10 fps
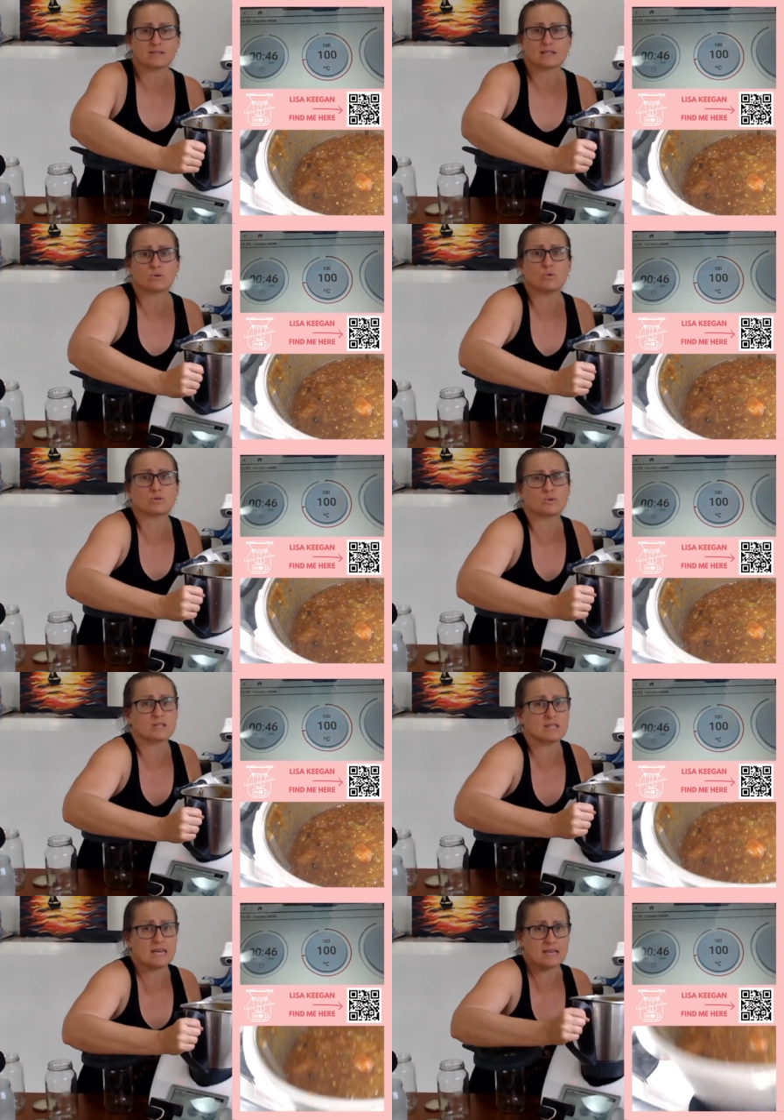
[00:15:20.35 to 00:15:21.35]
There's all sorts
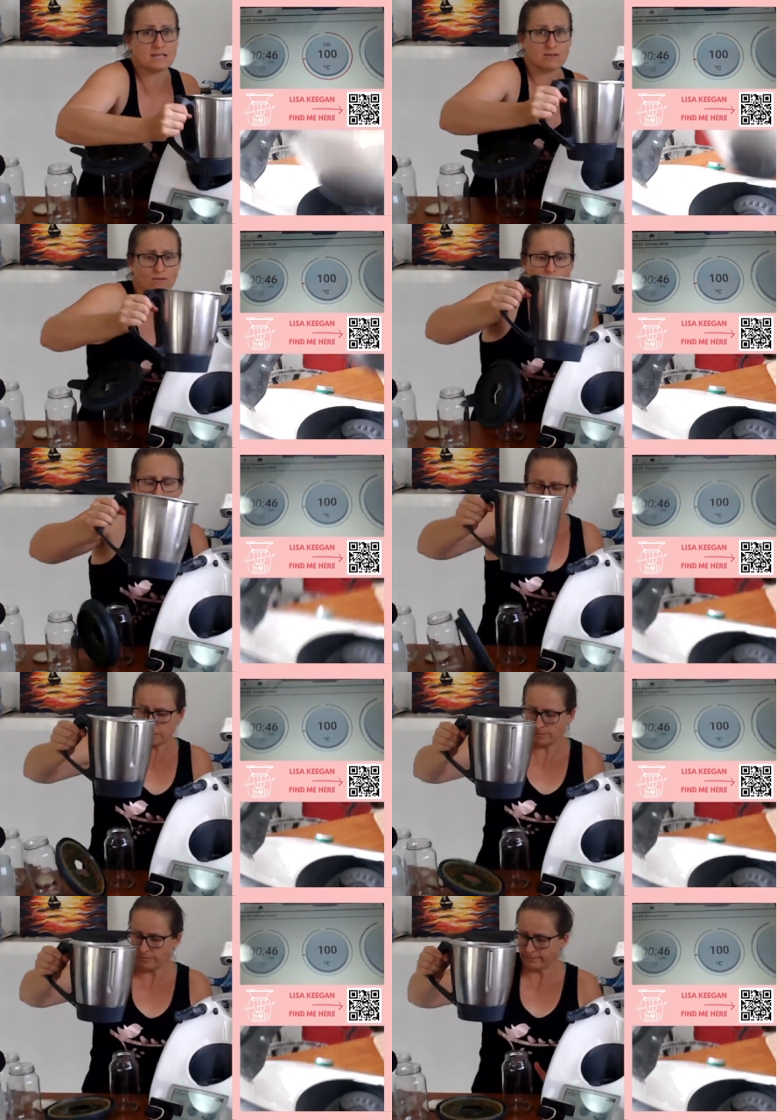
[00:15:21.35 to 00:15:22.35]
of things
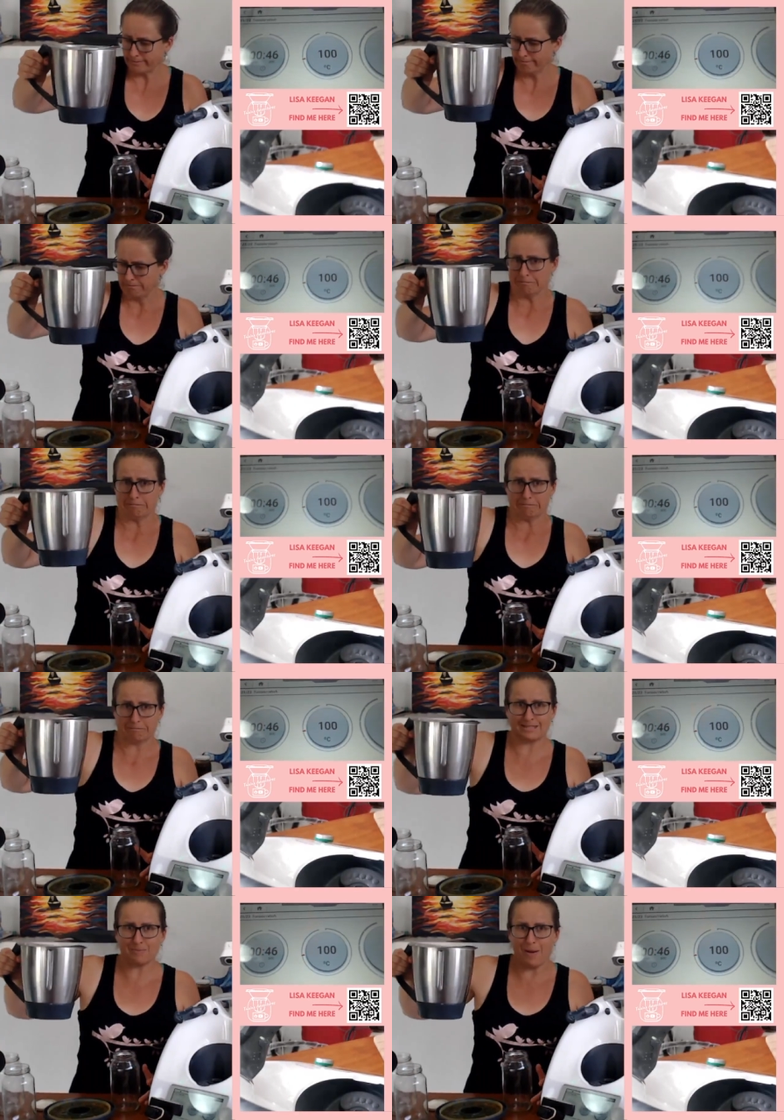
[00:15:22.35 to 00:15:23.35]
from
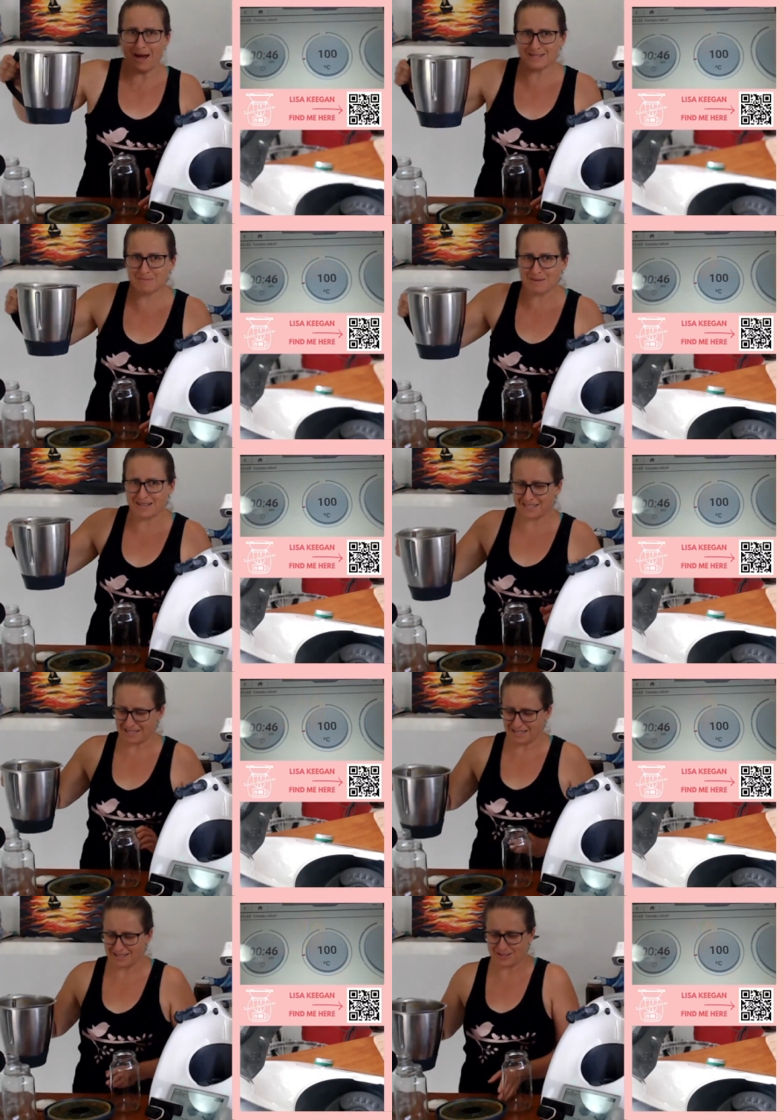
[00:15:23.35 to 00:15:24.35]
spice
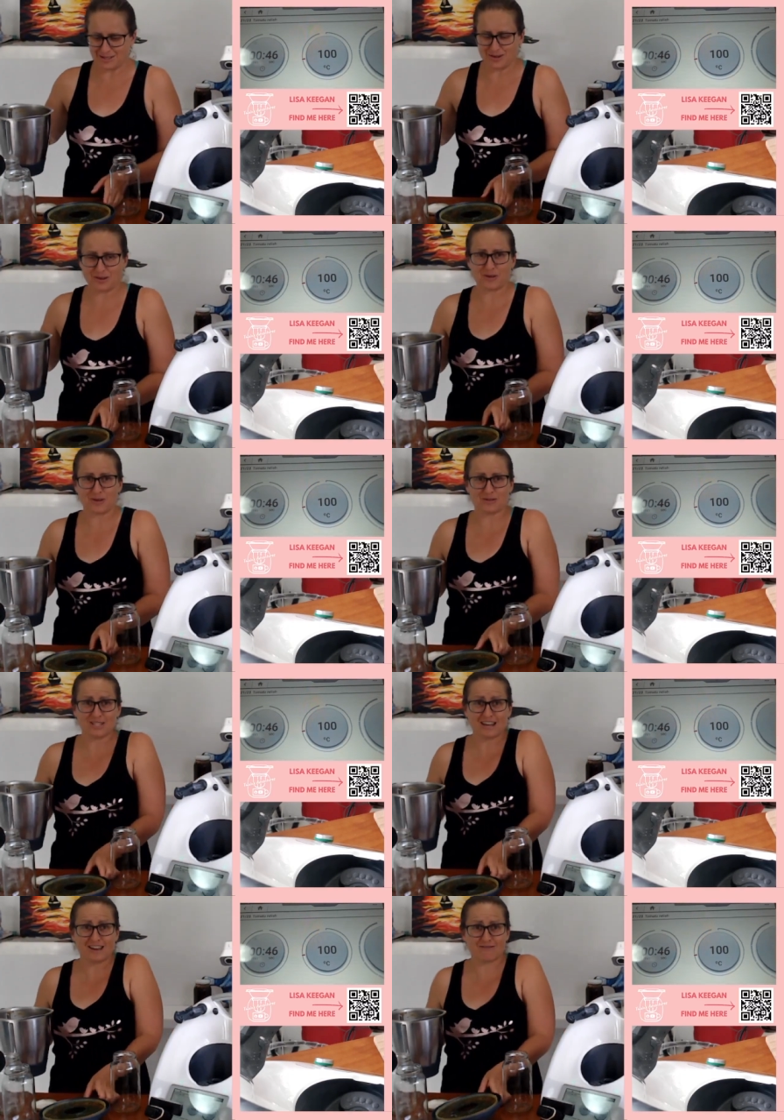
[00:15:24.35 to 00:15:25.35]
mixes to
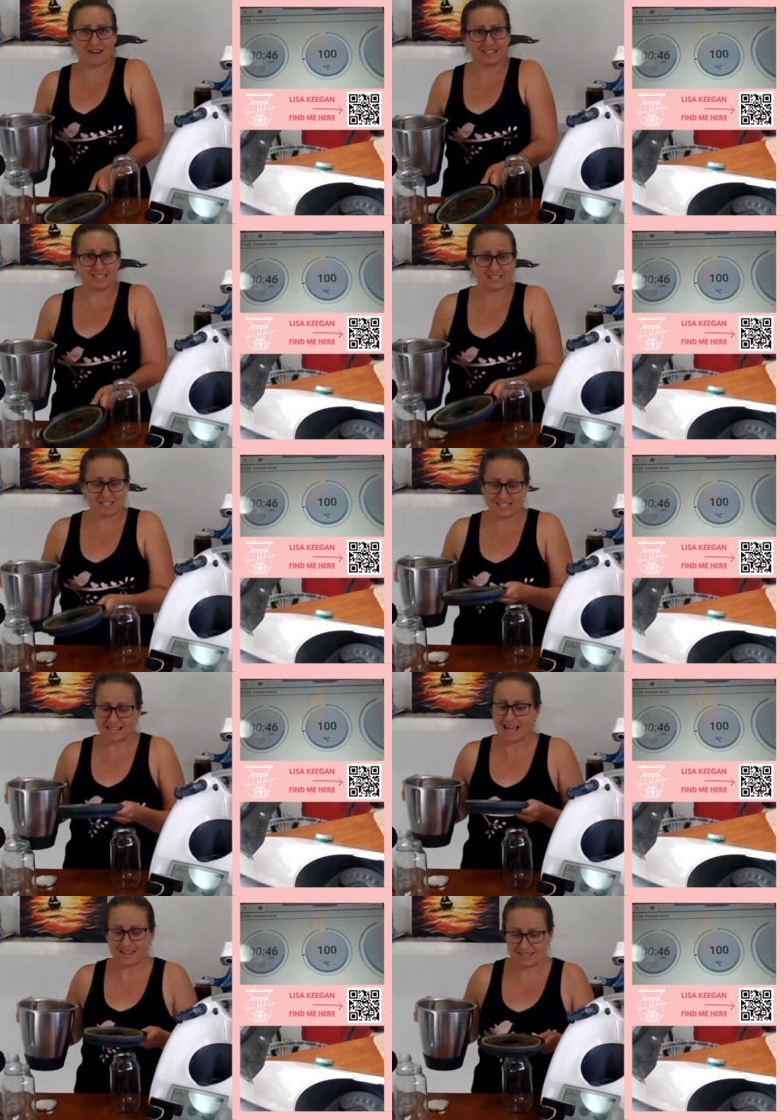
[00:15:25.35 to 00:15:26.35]
relishes.
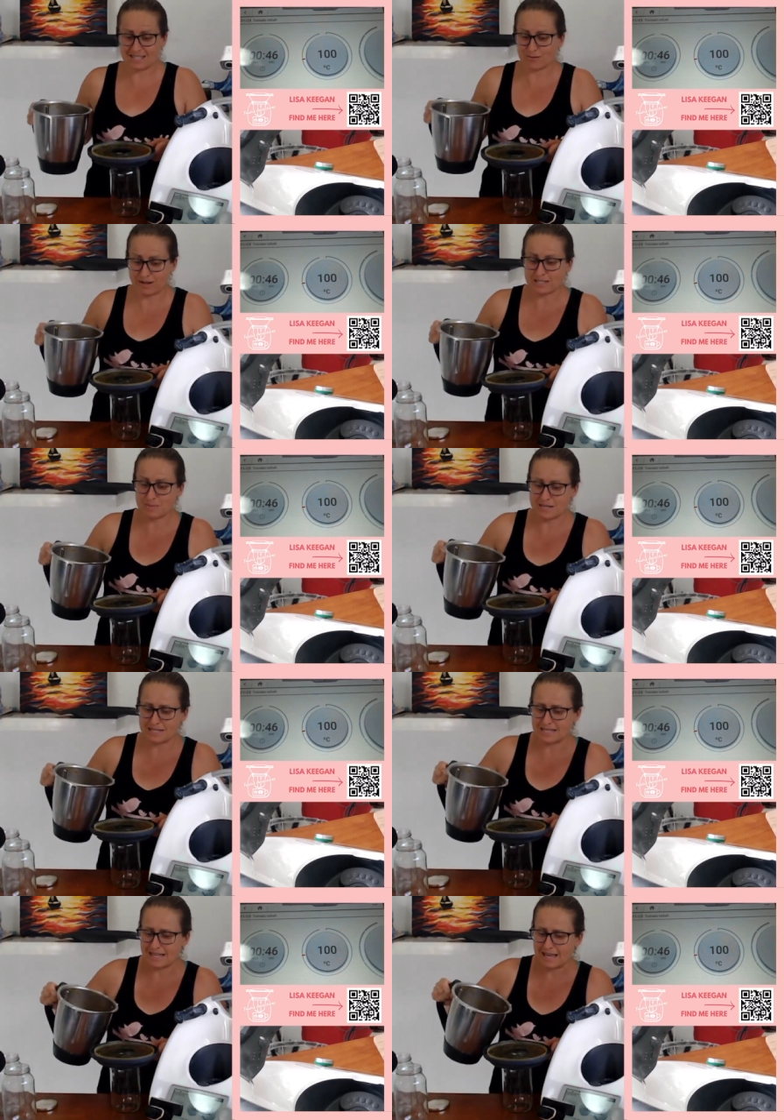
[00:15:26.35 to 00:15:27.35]
This recipe's
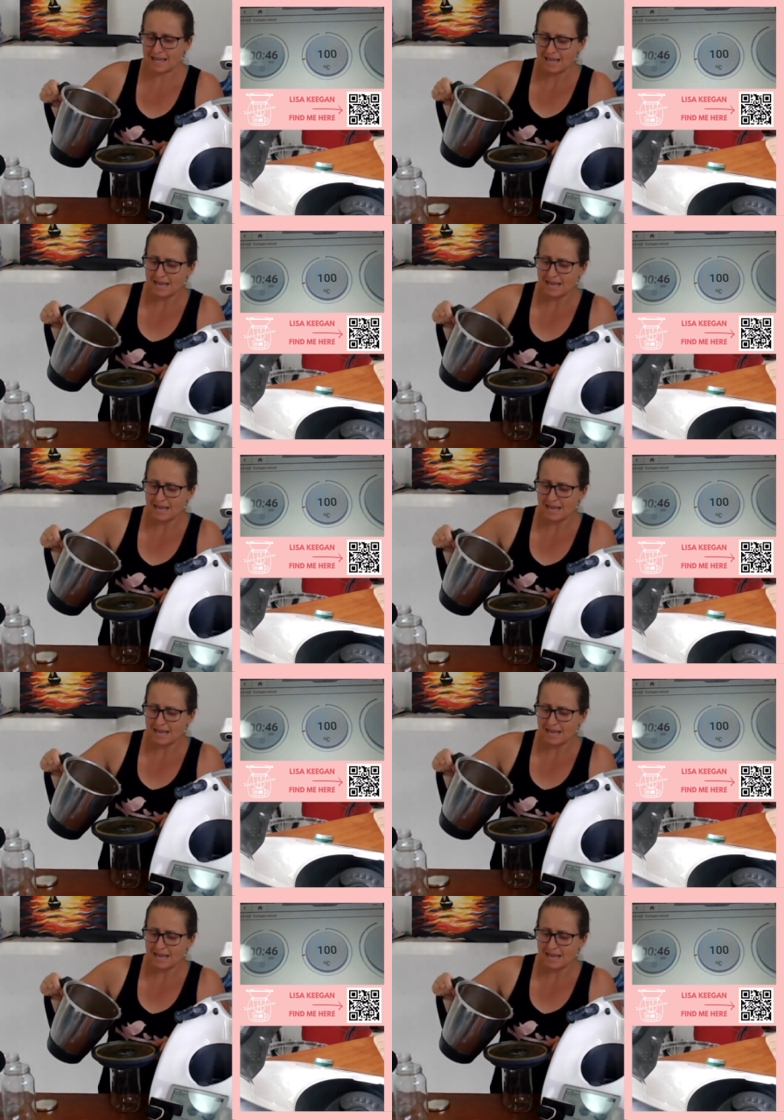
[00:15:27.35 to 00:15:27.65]
in there.